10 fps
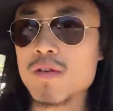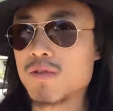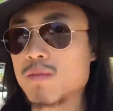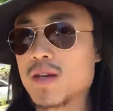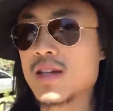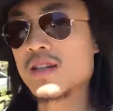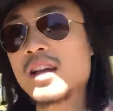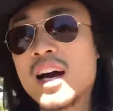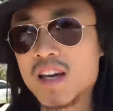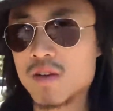from it and
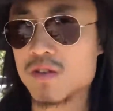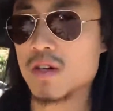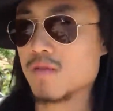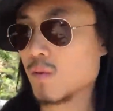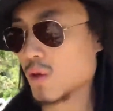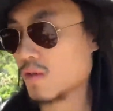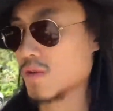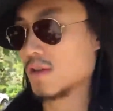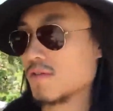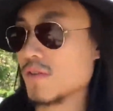denying yourself of what you
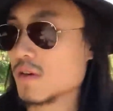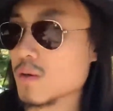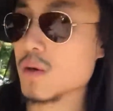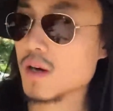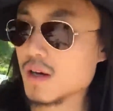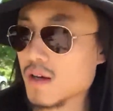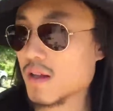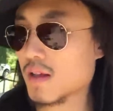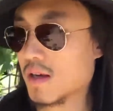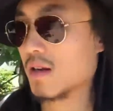really feel,
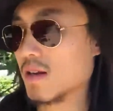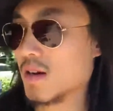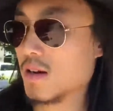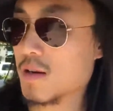then